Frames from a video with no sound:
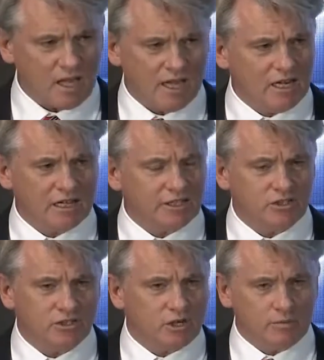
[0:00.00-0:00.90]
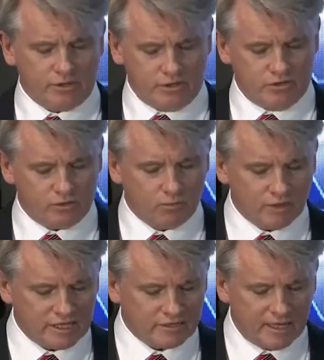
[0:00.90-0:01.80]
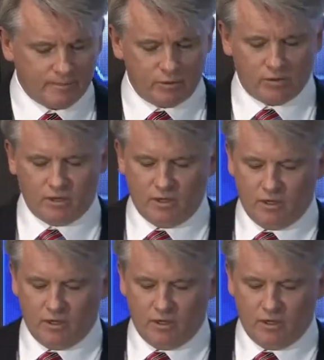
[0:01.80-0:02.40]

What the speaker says: And I'd like to share with you just one example